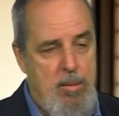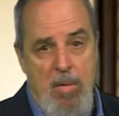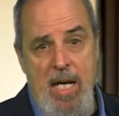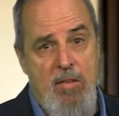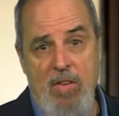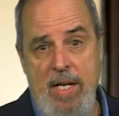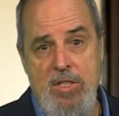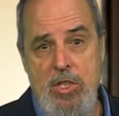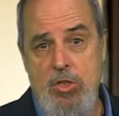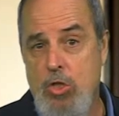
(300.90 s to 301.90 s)
My
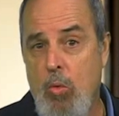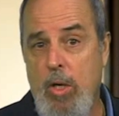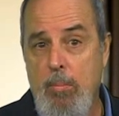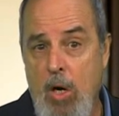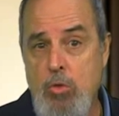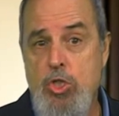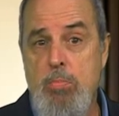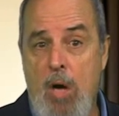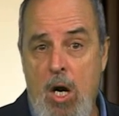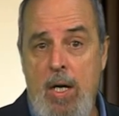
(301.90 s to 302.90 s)
advice is do what most
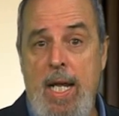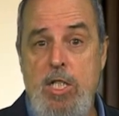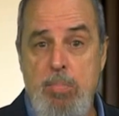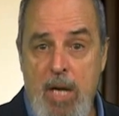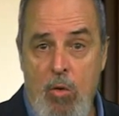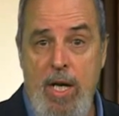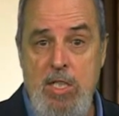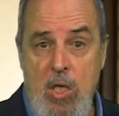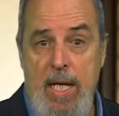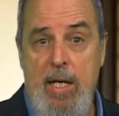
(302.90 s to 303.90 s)
smart,
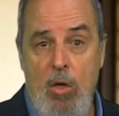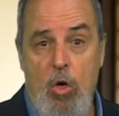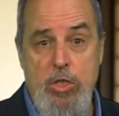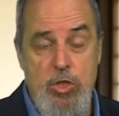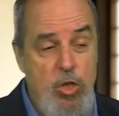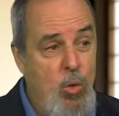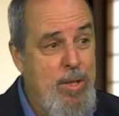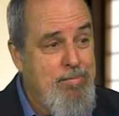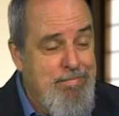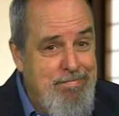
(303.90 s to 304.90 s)
experienced landlords do
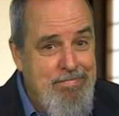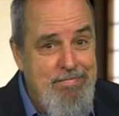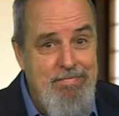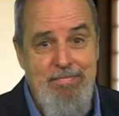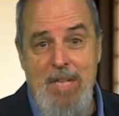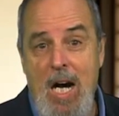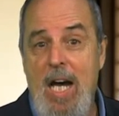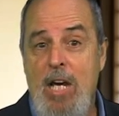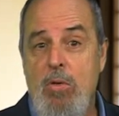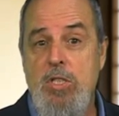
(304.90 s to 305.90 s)
and
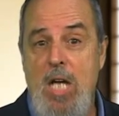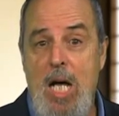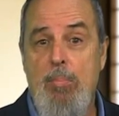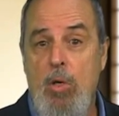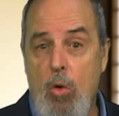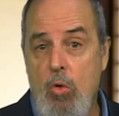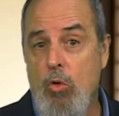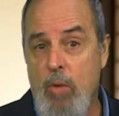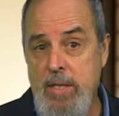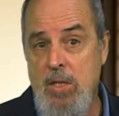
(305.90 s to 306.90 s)
hire a top
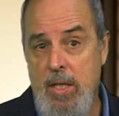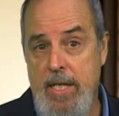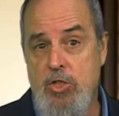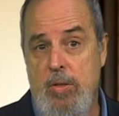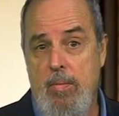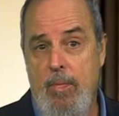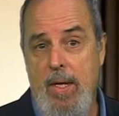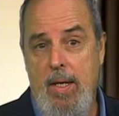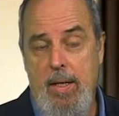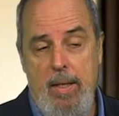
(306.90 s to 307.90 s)
local rental agent.
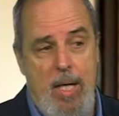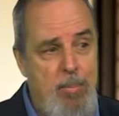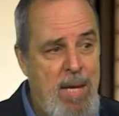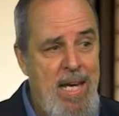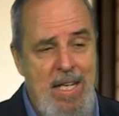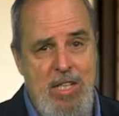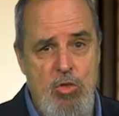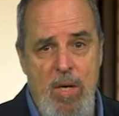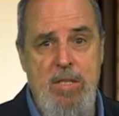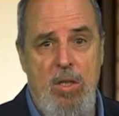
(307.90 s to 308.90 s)
Paying
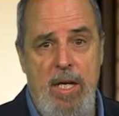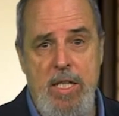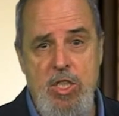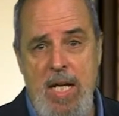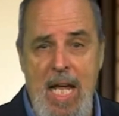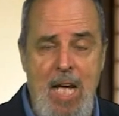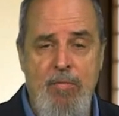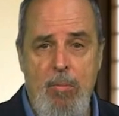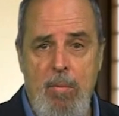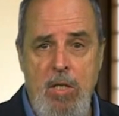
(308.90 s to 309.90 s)
this rental agent a
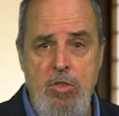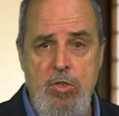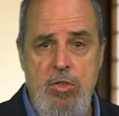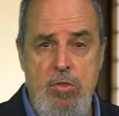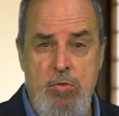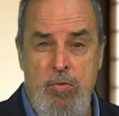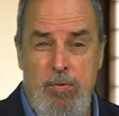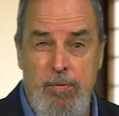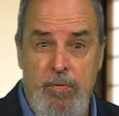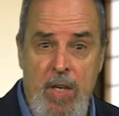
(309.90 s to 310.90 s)
half a month's
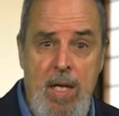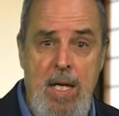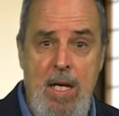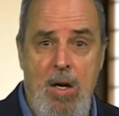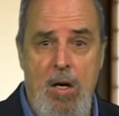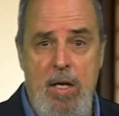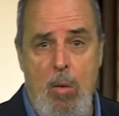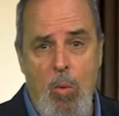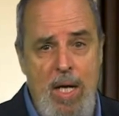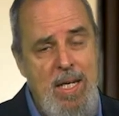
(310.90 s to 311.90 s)
fee on a
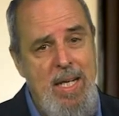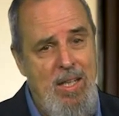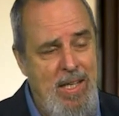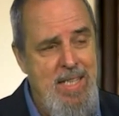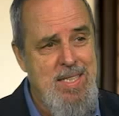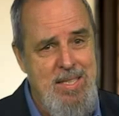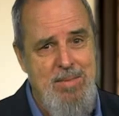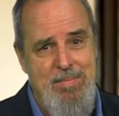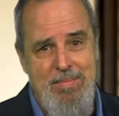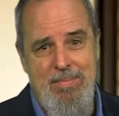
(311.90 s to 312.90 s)
1-year lease,